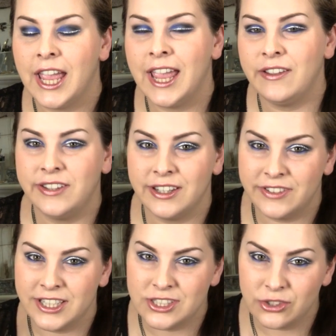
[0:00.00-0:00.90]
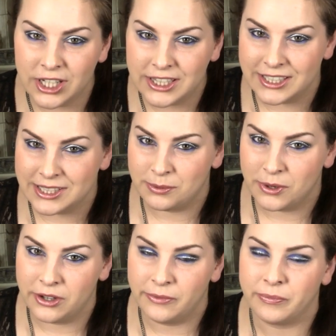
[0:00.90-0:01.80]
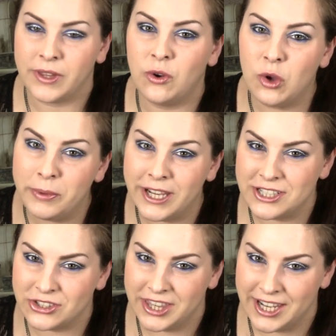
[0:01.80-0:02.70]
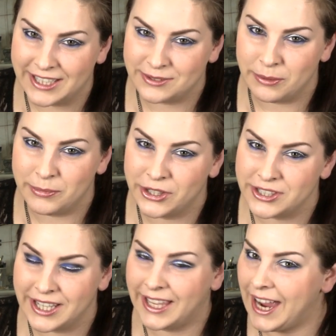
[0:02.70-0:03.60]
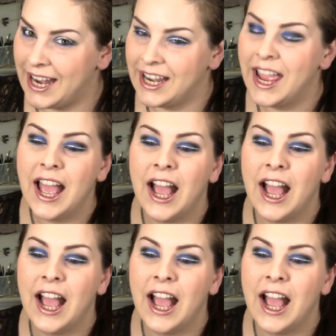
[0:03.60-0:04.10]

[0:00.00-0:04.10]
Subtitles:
If you've enjoyed this one, I hope you enjoy the next one, because again,